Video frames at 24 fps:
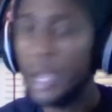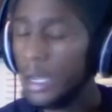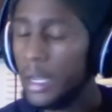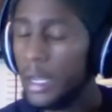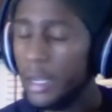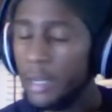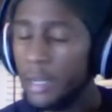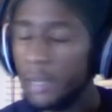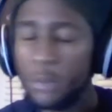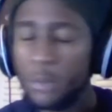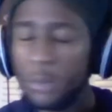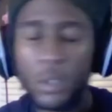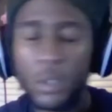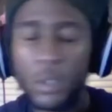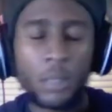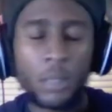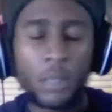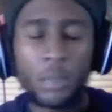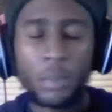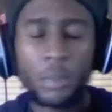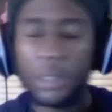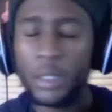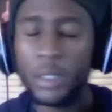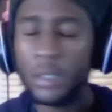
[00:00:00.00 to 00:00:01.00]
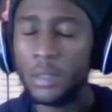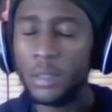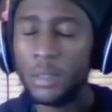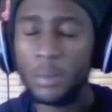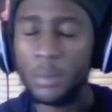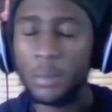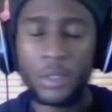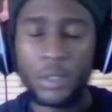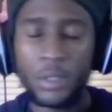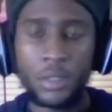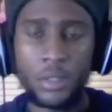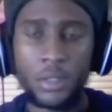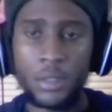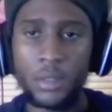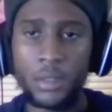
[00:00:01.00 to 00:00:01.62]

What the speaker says: everyone can play under pressure.